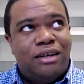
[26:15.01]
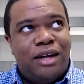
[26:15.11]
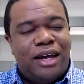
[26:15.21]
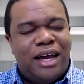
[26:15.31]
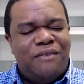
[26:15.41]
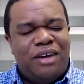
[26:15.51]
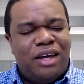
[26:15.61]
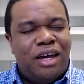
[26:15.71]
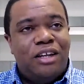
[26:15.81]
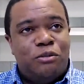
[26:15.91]
having
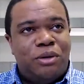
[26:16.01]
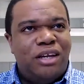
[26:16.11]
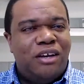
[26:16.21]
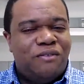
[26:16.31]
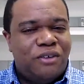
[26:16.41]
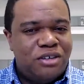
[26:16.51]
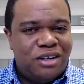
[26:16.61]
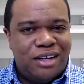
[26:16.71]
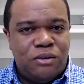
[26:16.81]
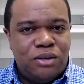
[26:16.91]
English being your first
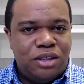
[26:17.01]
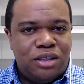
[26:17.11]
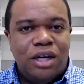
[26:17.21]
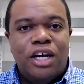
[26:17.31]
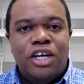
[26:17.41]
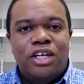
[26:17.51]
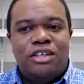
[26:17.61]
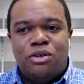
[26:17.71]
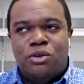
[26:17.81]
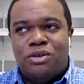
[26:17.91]
language
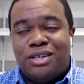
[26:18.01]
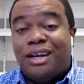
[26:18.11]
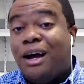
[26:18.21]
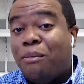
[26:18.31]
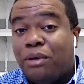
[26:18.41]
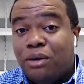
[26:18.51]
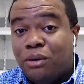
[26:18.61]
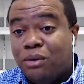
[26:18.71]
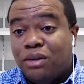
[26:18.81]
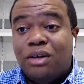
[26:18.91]
to stop you